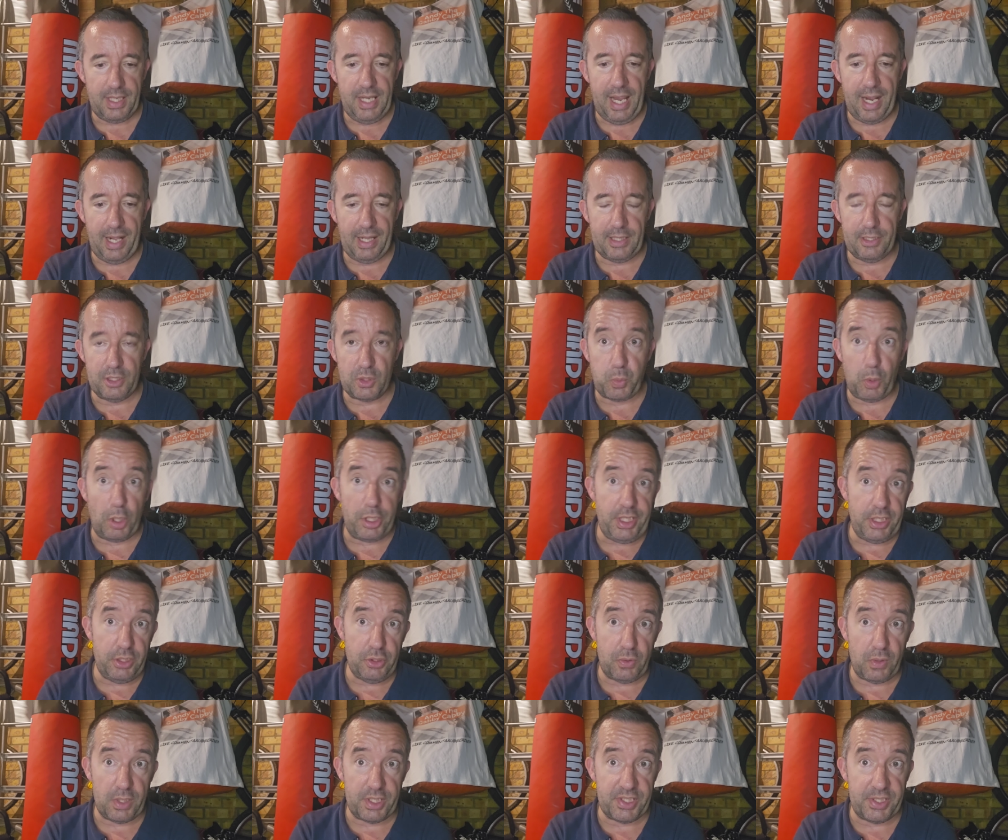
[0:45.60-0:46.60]
Now, there's one
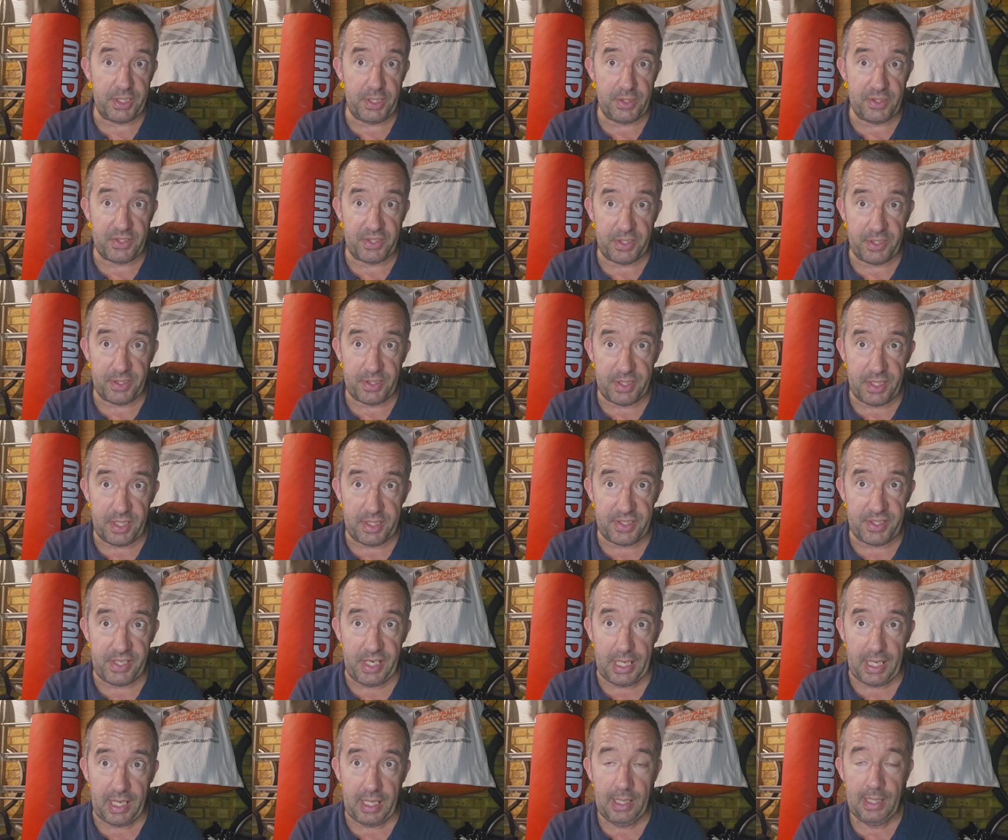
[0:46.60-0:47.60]
interesting
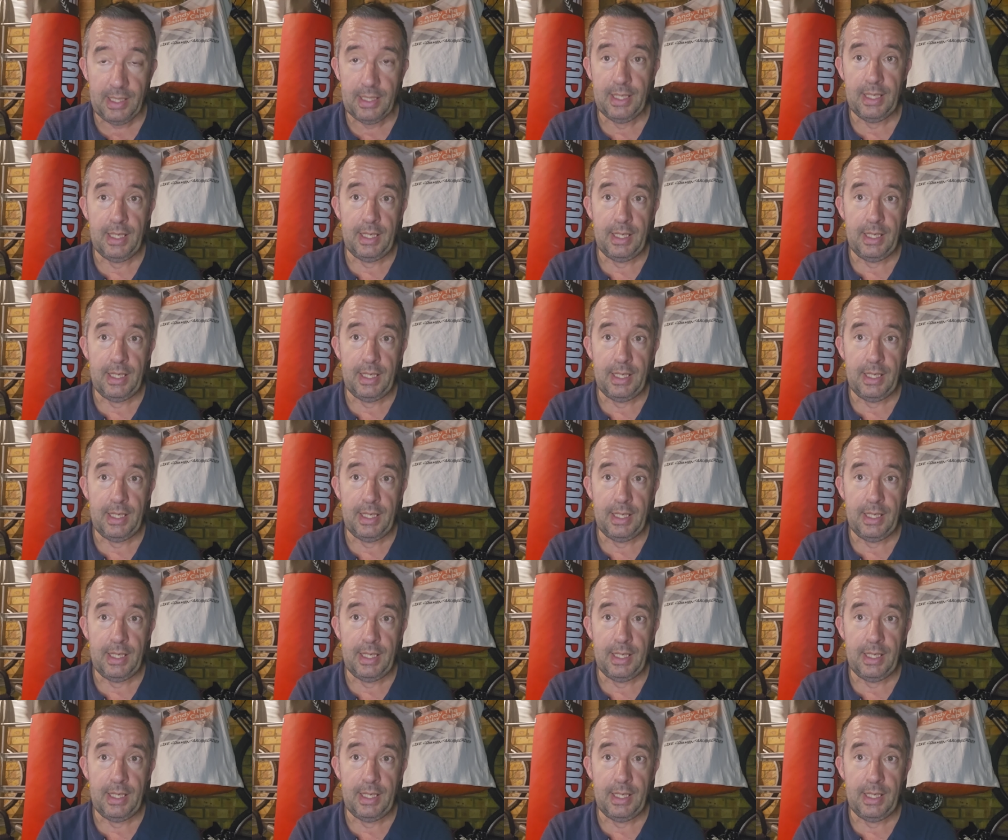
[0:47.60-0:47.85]
statistic